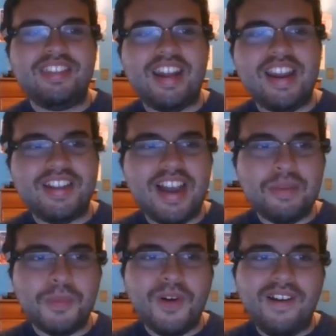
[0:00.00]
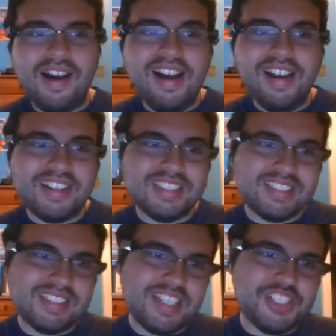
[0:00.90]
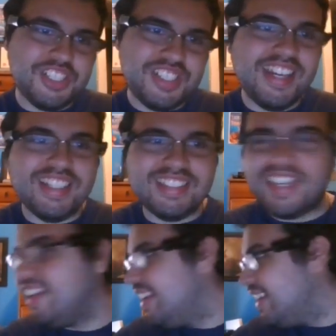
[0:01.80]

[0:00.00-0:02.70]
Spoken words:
that I got more hugs than she did.